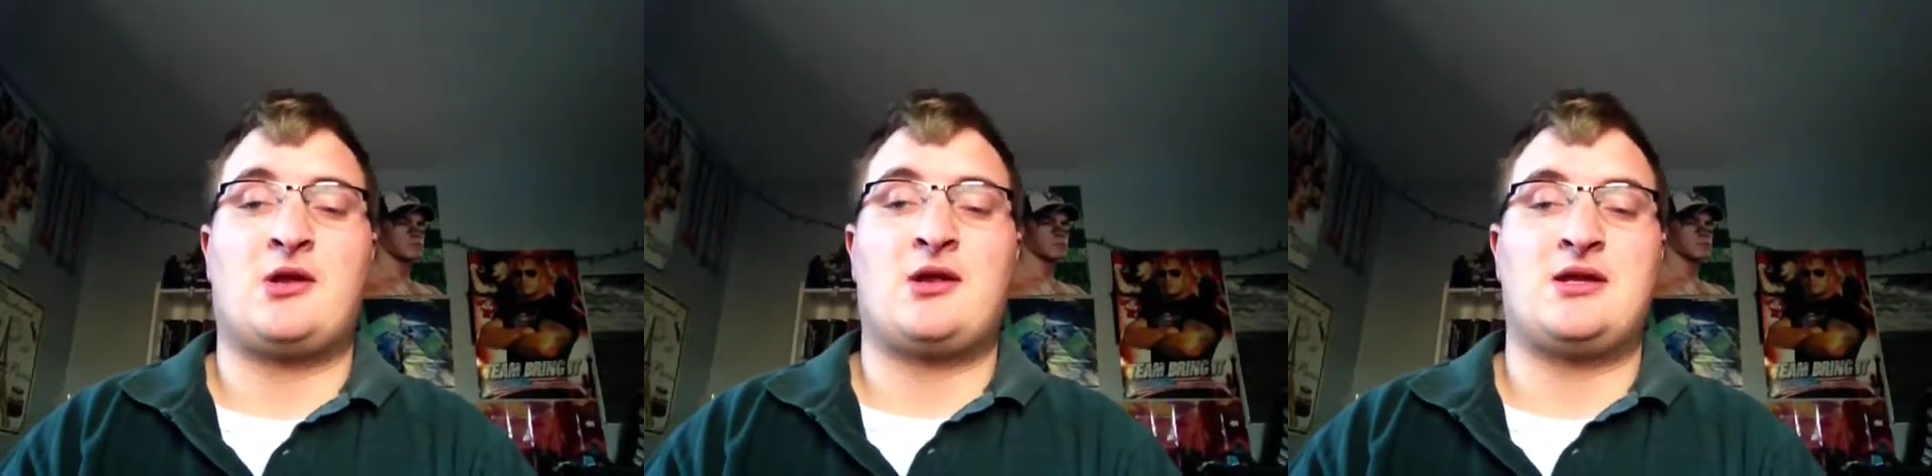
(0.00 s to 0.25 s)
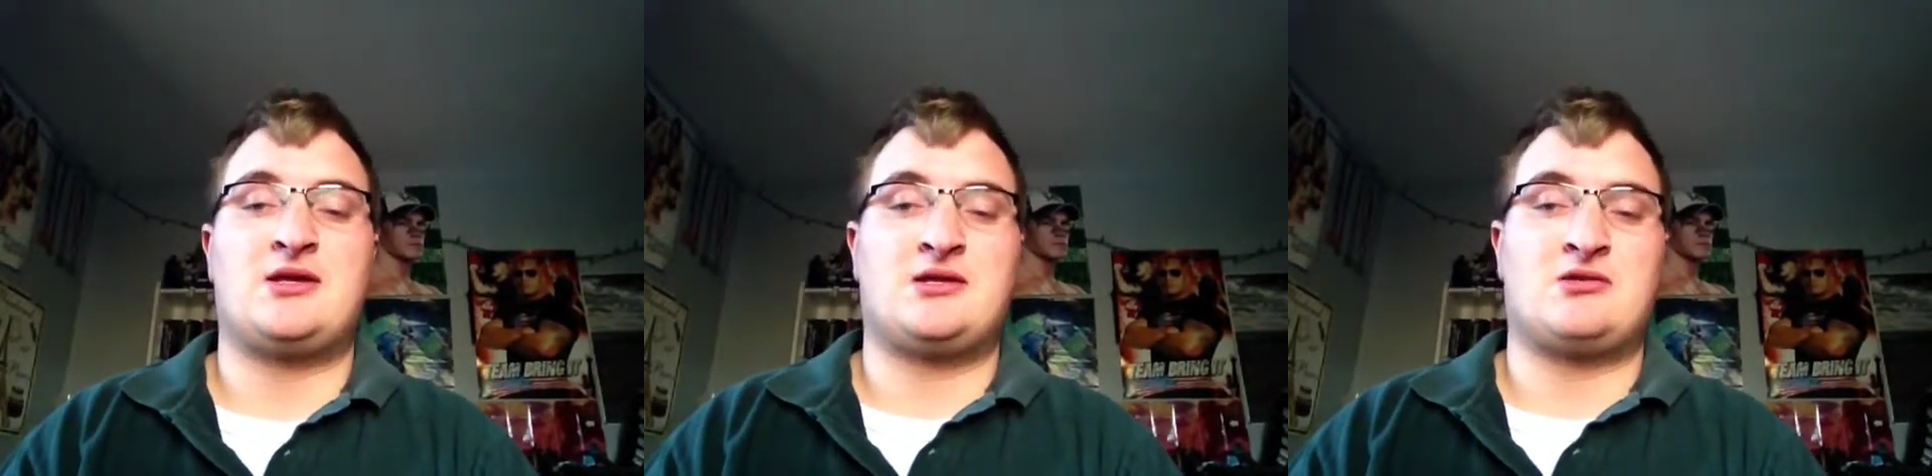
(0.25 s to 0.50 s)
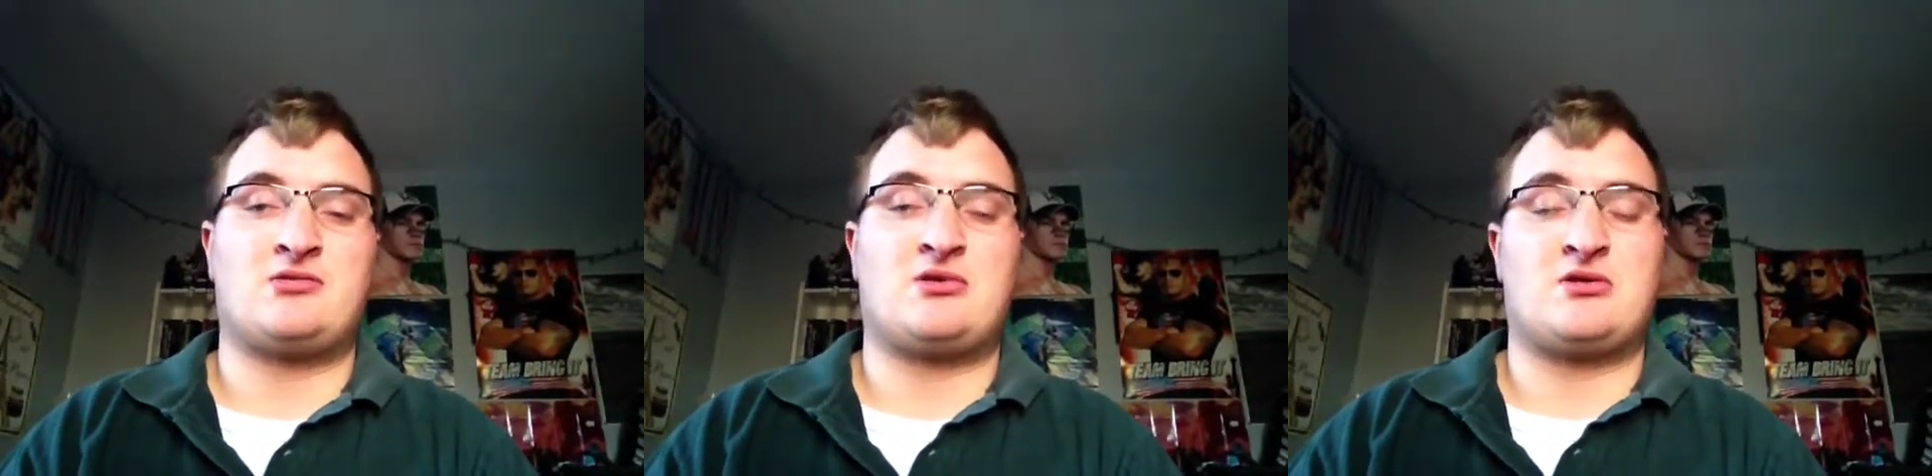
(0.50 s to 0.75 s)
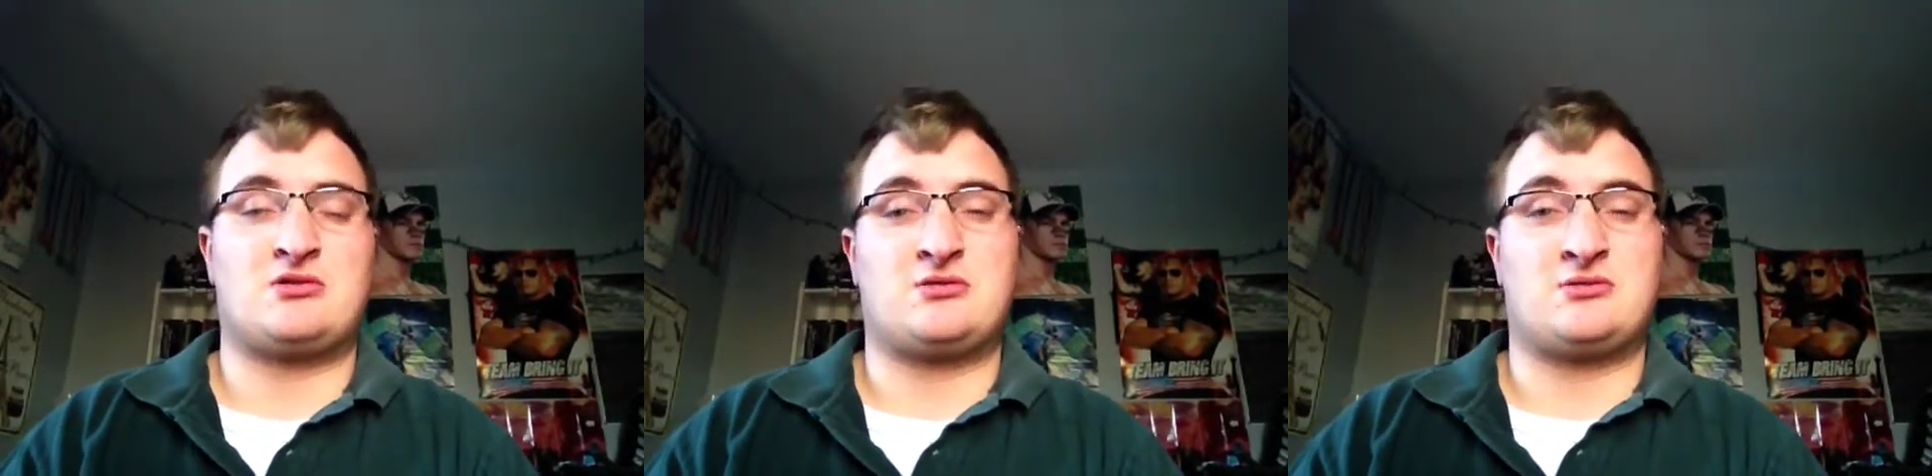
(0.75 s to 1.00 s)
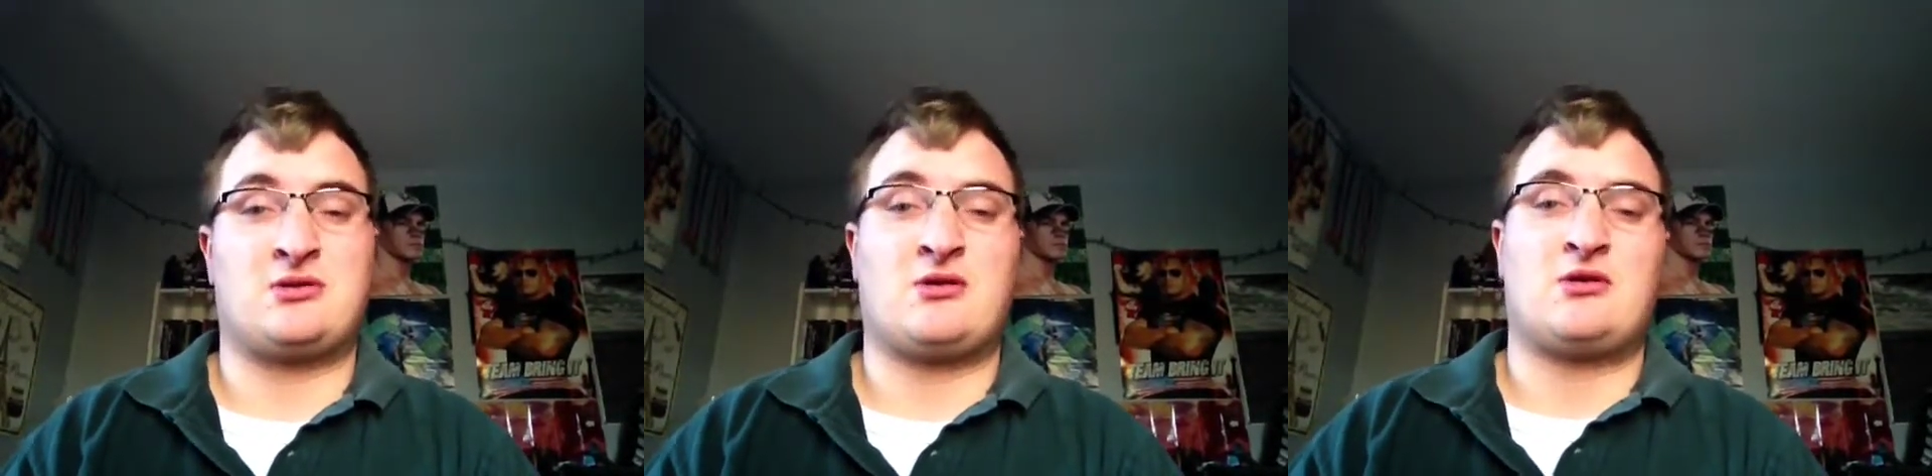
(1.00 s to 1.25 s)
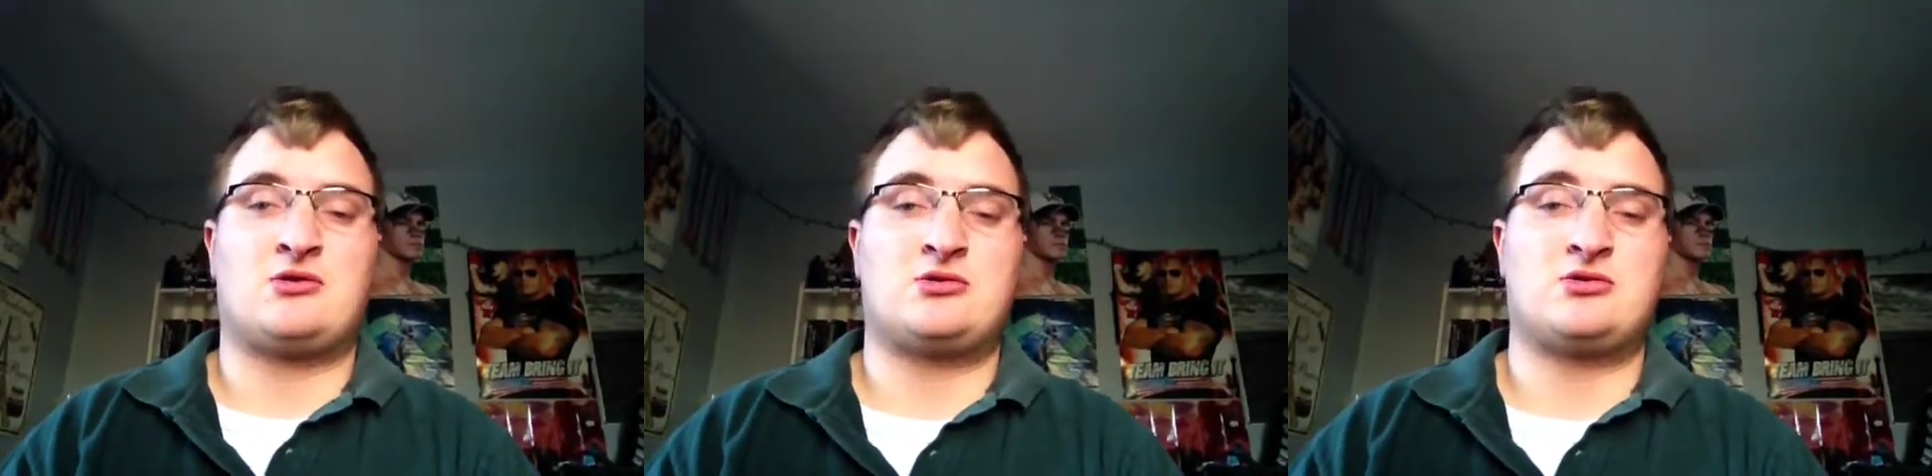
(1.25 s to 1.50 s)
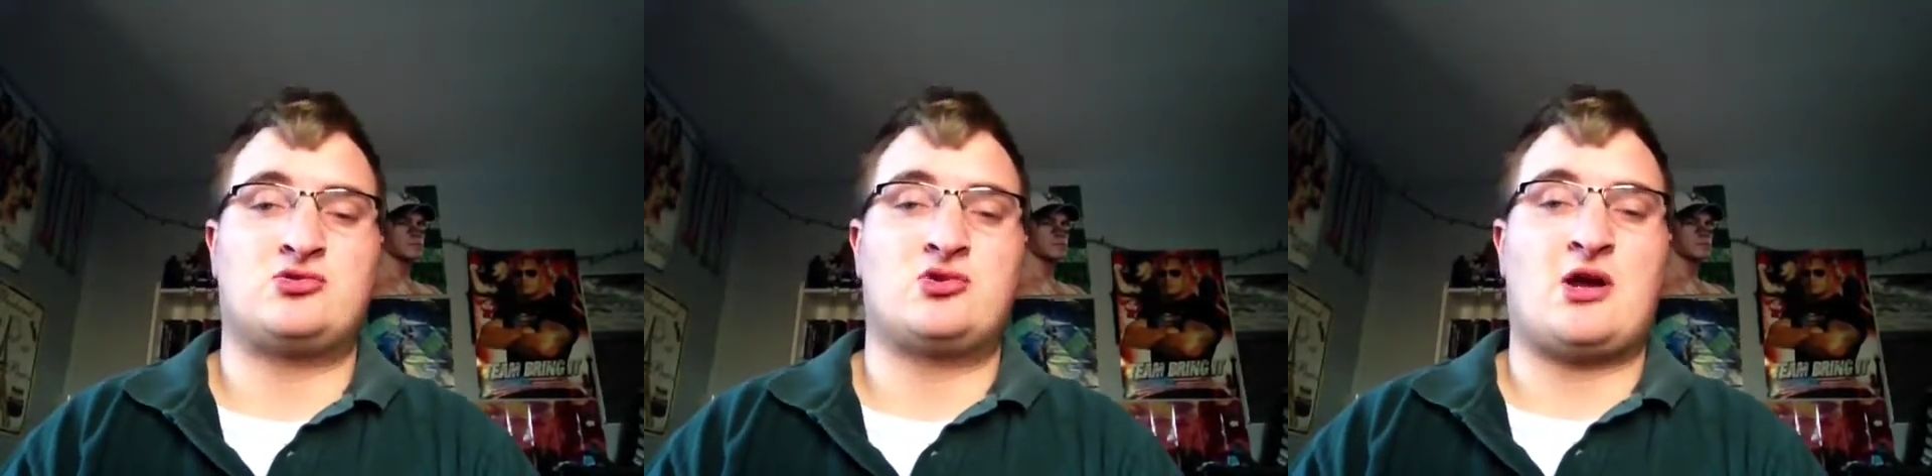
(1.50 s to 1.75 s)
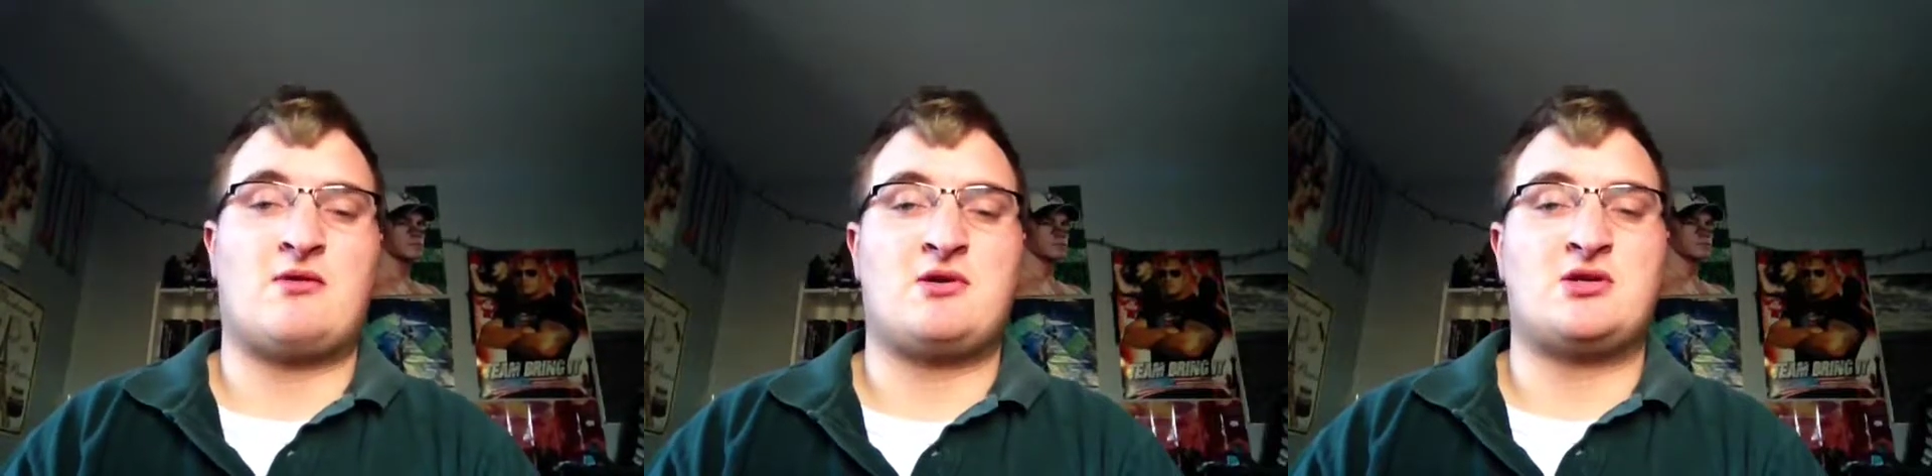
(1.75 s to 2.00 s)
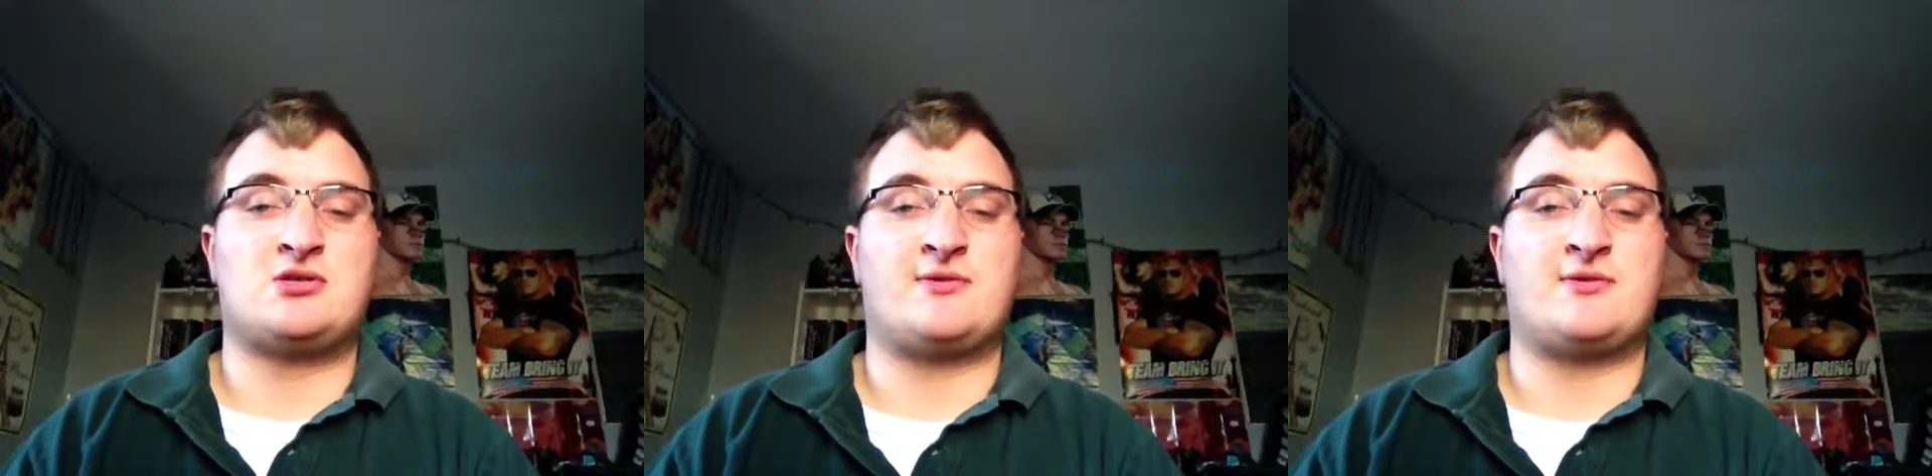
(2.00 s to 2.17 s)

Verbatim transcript: hitting 300 subscribers.